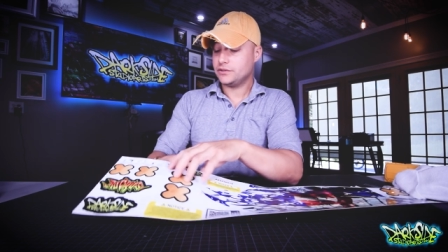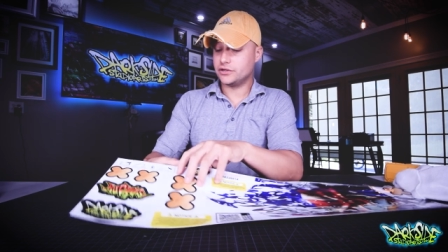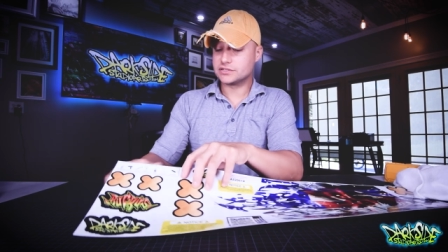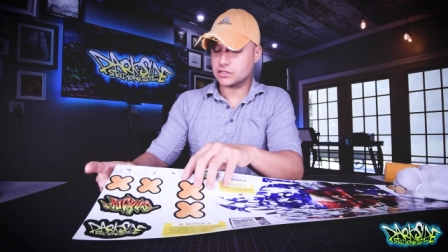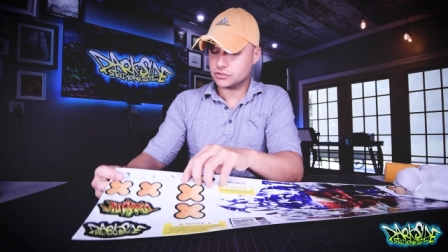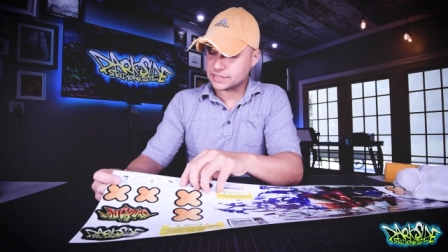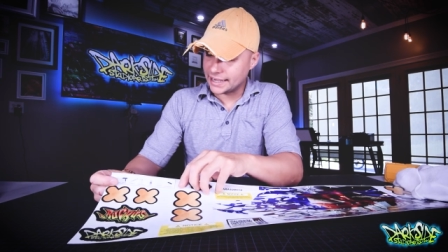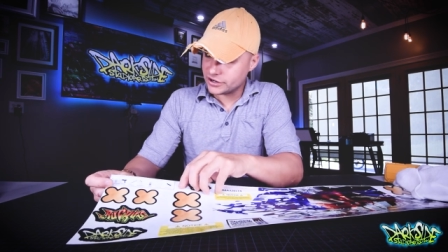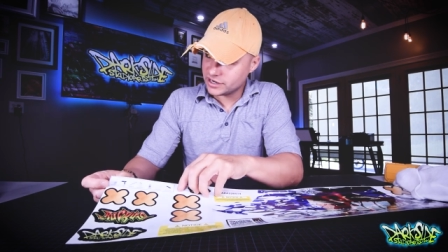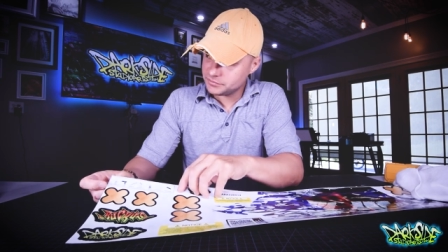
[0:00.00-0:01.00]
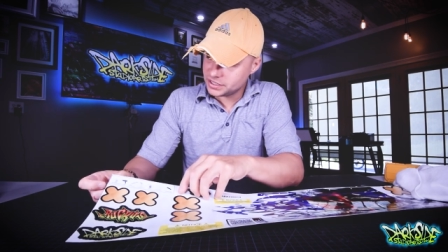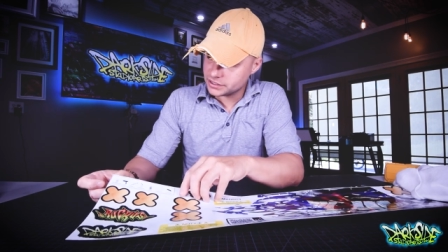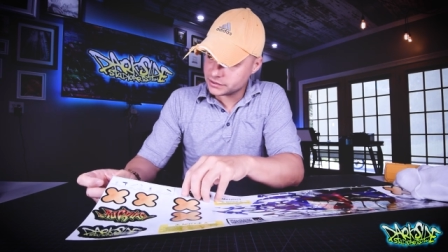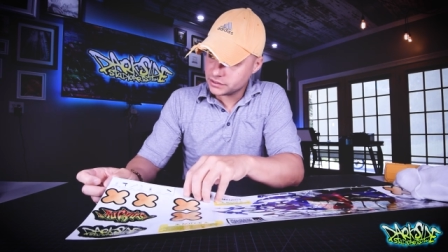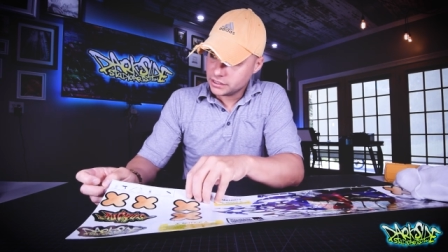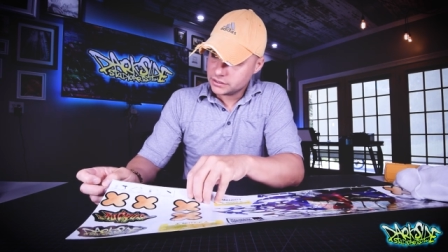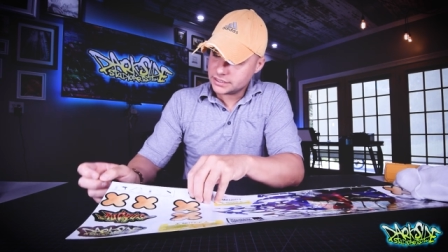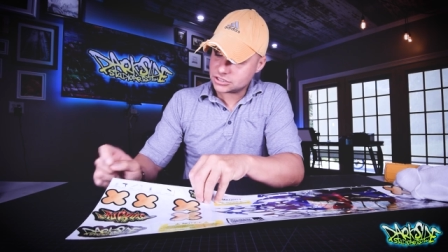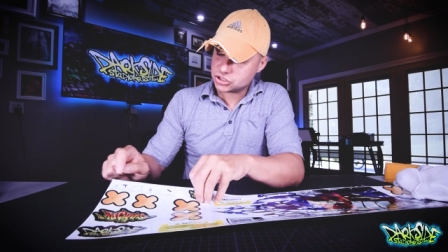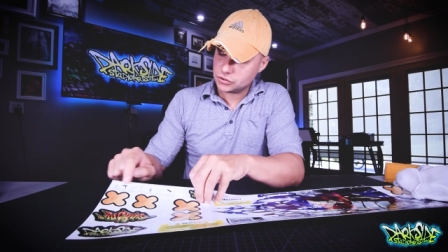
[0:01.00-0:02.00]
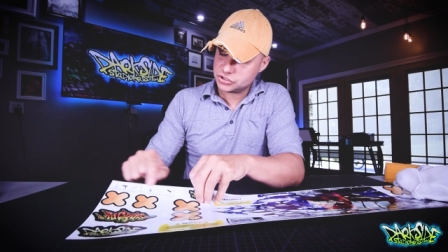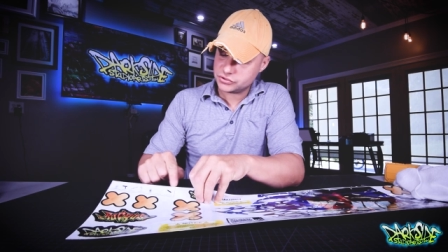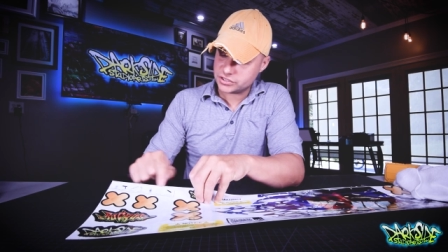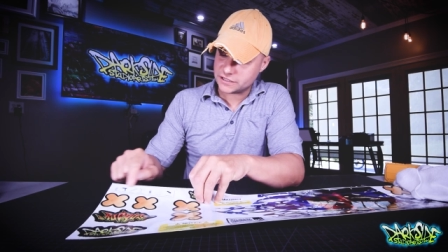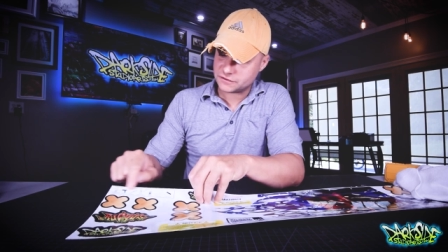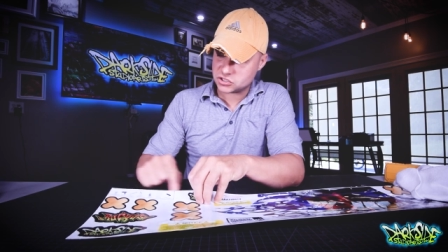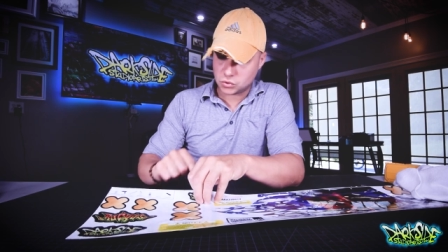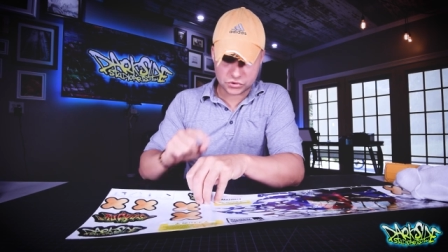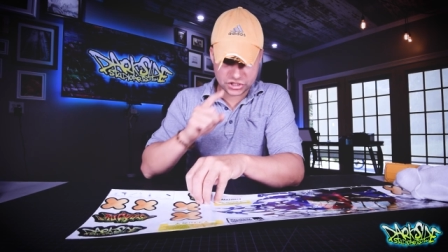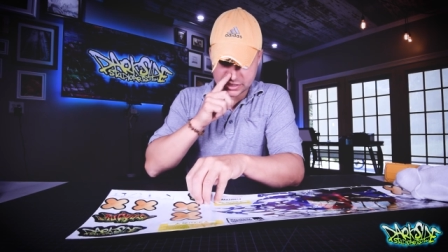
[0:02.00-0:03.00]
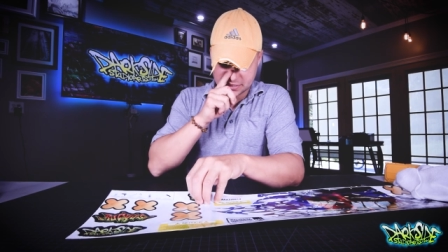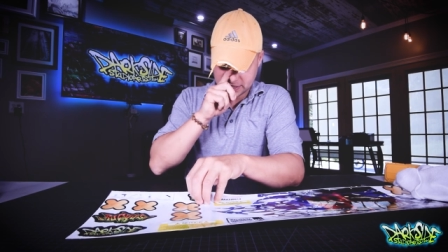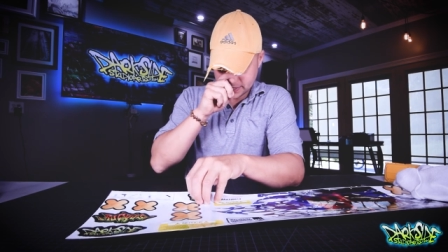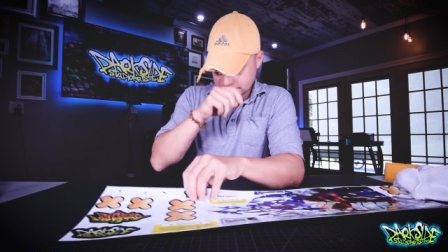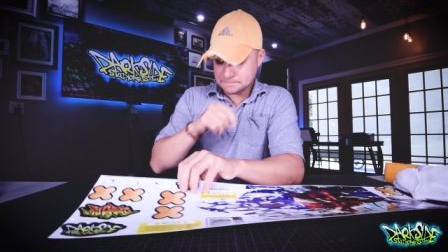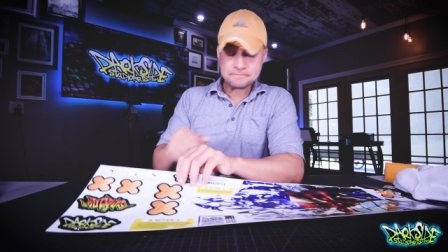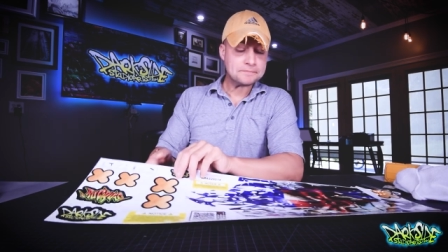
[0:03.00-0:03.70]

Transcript: There is a little diagram here that shows you the different tools you're gonna need.